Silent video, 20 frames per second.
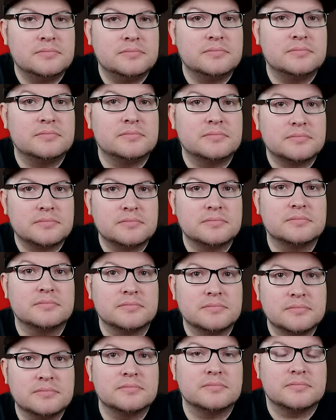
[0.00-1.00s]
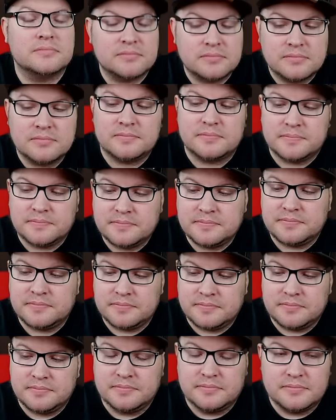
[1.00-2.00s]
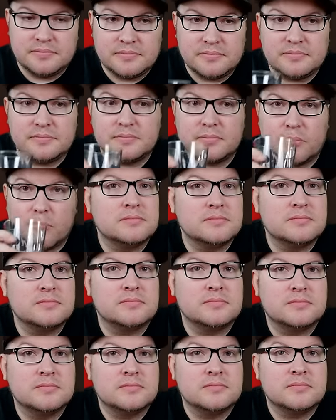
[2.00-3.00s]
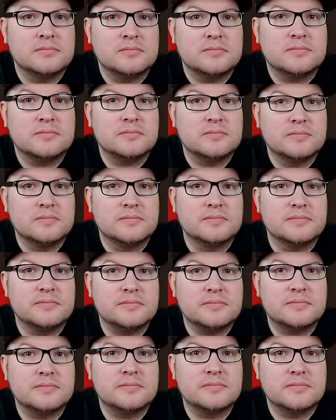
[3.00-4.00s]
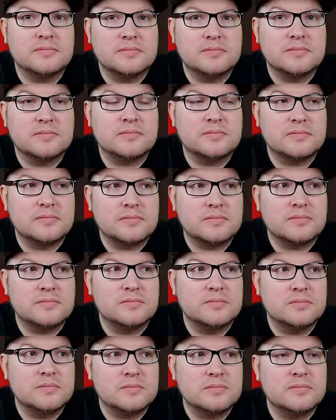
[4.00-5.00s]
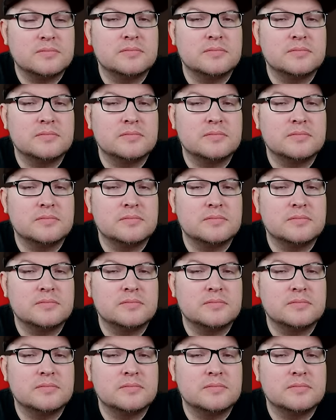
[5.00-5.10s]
No words are spoken by the person on screen.